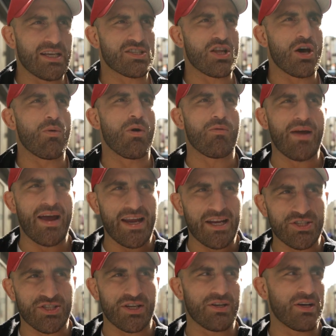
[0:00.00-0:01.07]
know what
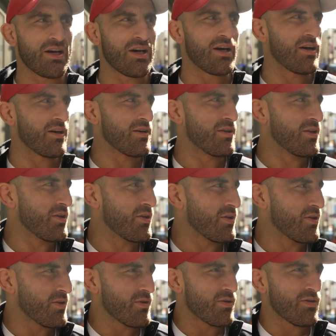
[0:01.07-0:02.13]
range and
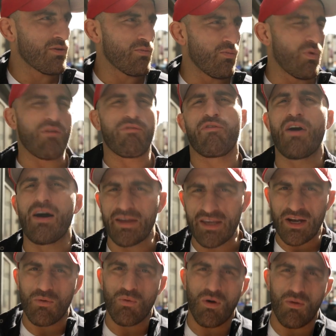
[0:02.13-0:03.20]
what fight, you
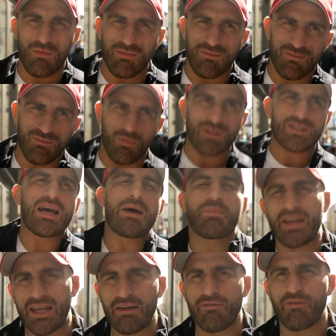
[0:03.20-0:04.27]
know, what's
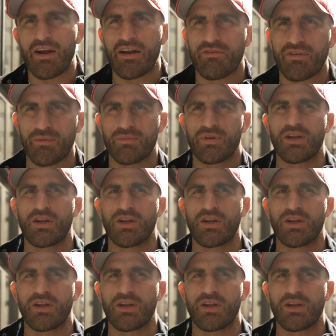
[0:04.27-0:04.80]
happening in front of him.